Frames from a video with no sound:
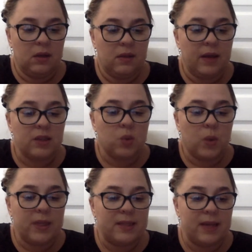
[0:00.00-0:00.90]
That
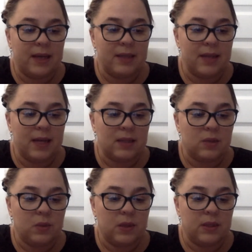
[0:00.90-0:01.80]
22nd desk
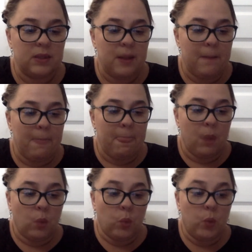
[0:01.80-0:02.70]
was
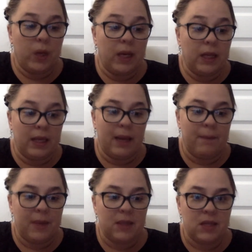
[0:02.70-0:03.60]
really a
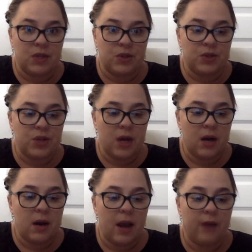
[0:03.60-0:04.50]
big teacher's
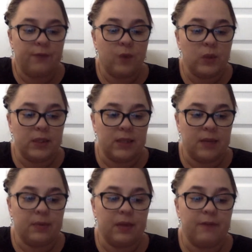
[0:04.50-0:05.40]
chair and a folding
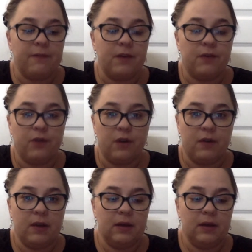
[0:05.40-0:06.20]
table that fit in front of it.